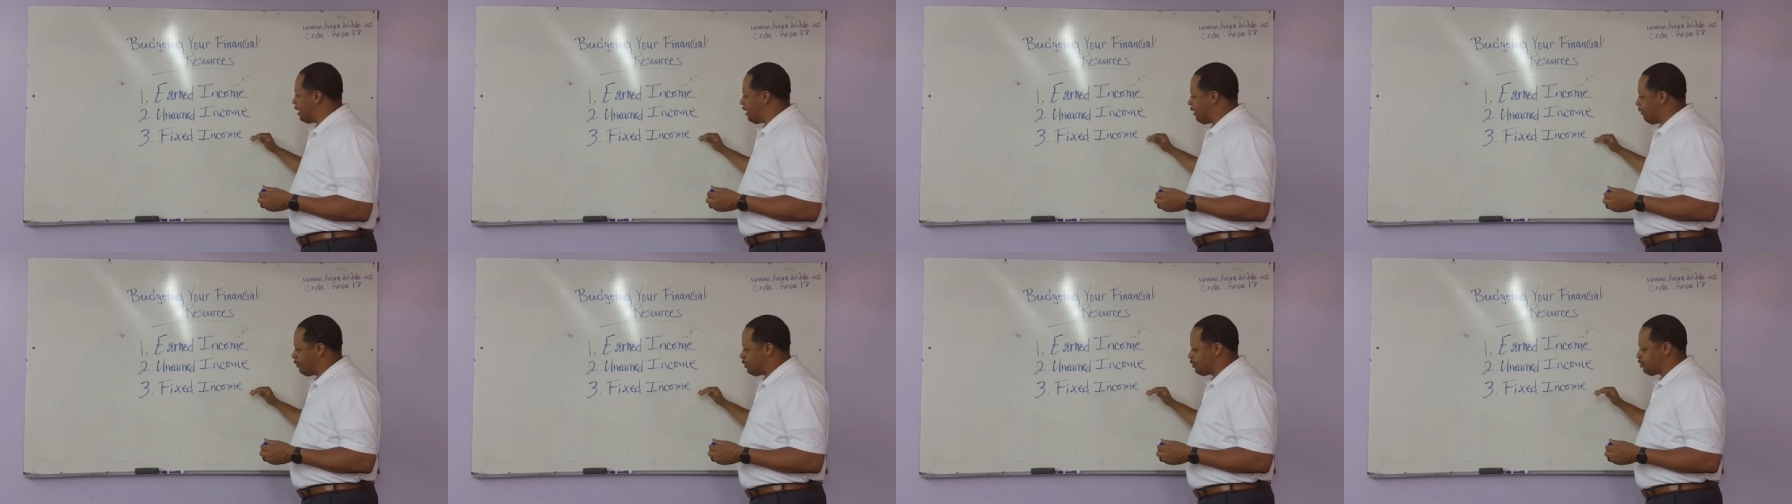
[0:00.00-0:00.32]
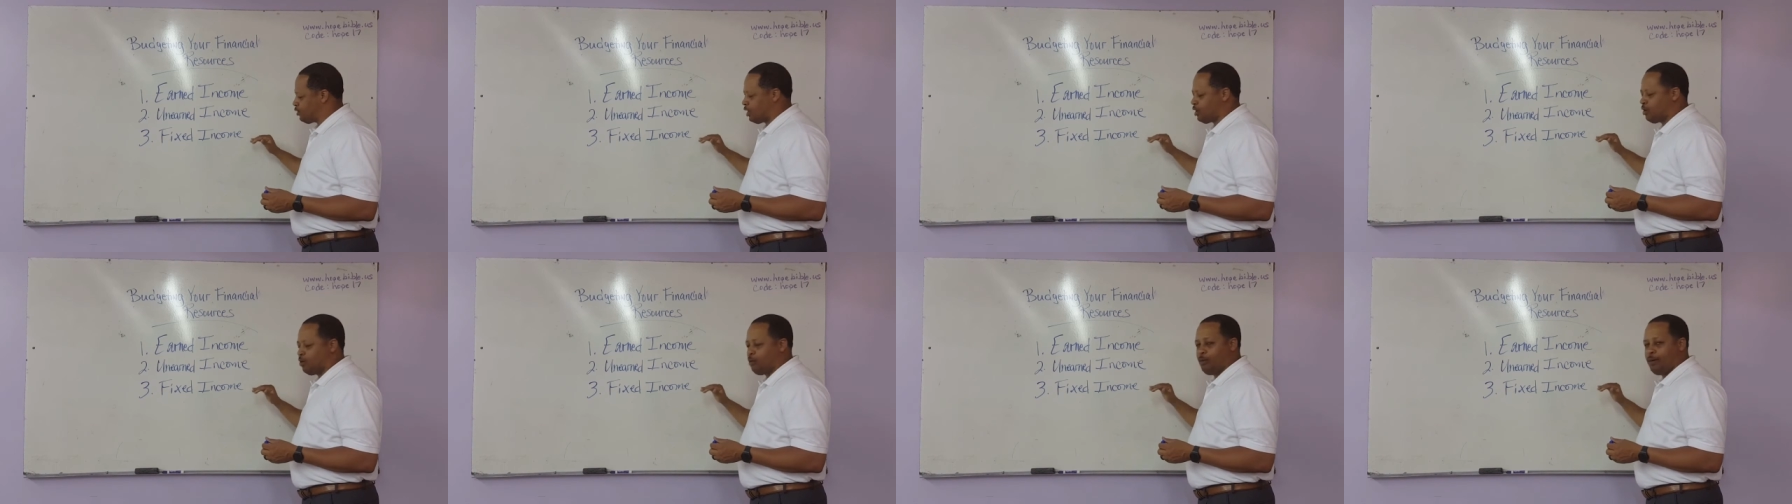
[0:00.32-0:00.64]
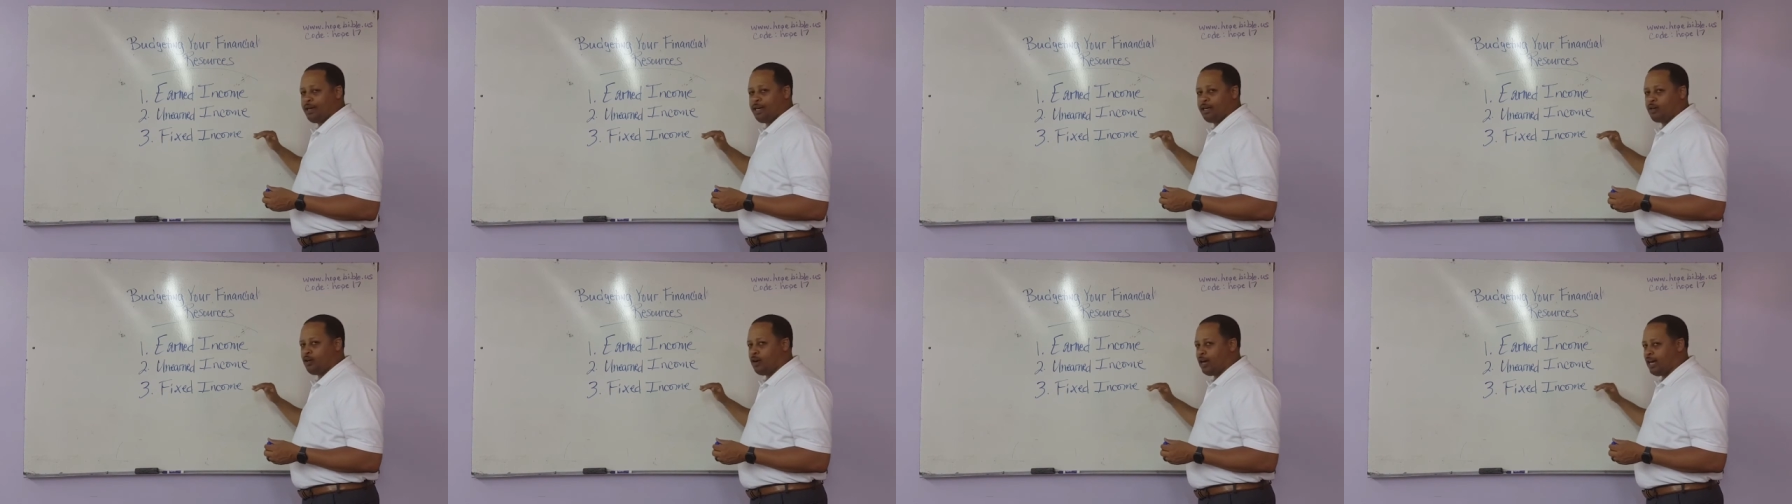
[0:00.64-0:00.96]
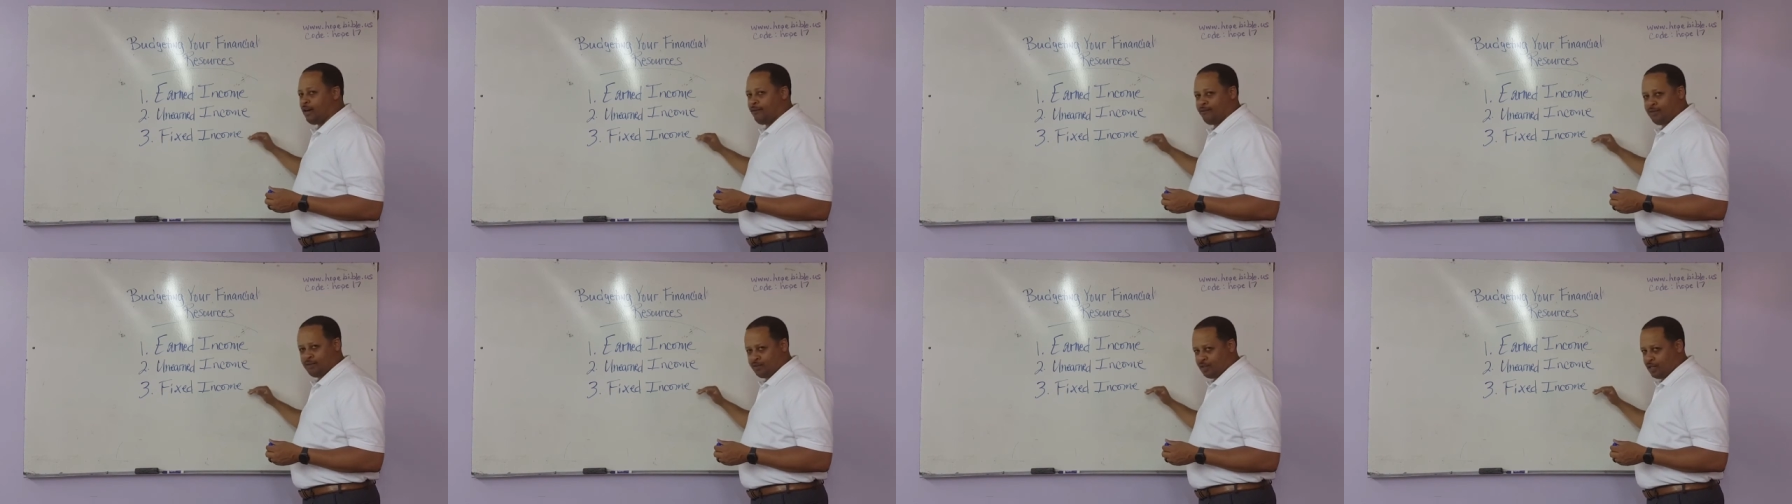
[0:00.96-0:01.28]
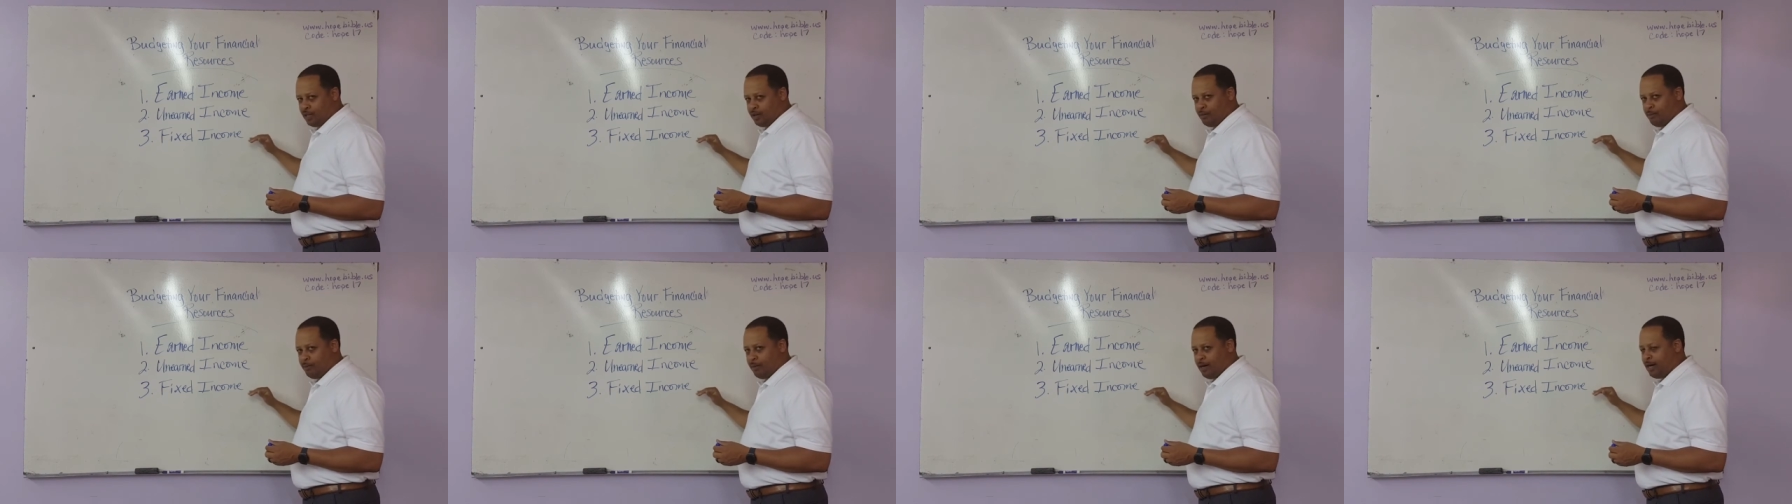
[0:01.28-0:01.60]
every single week, or every
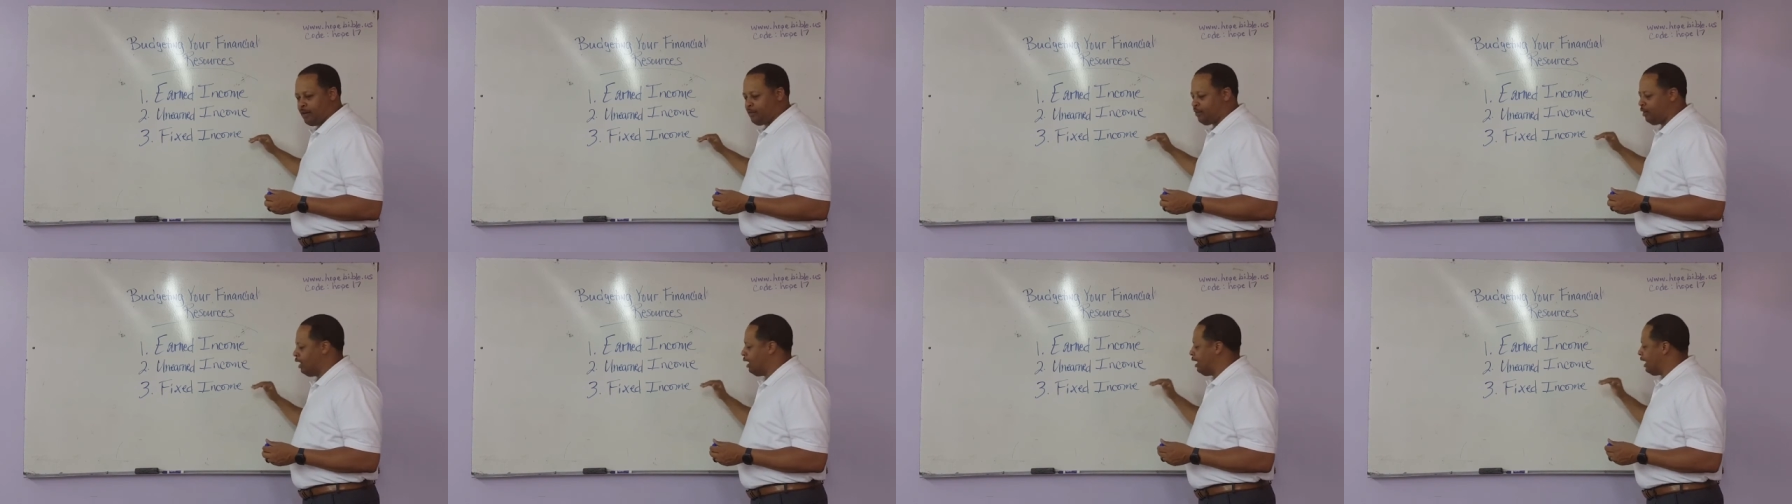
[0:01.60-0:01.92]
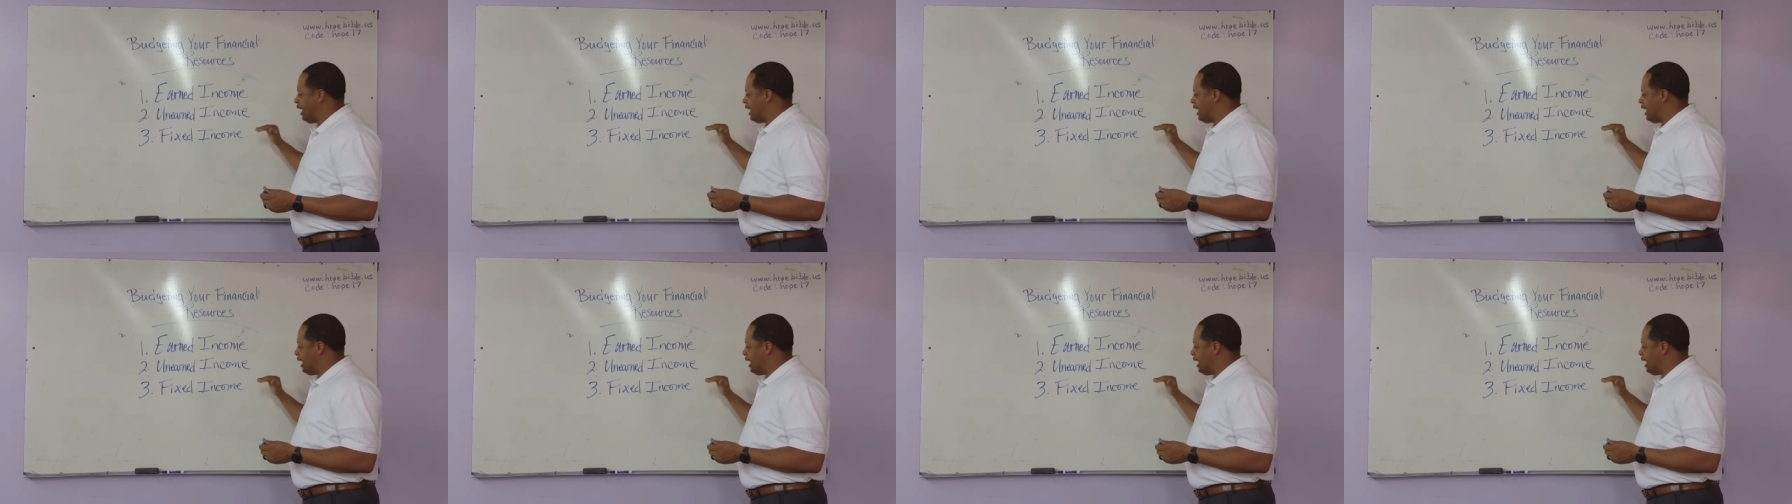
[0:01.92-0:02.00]
single month,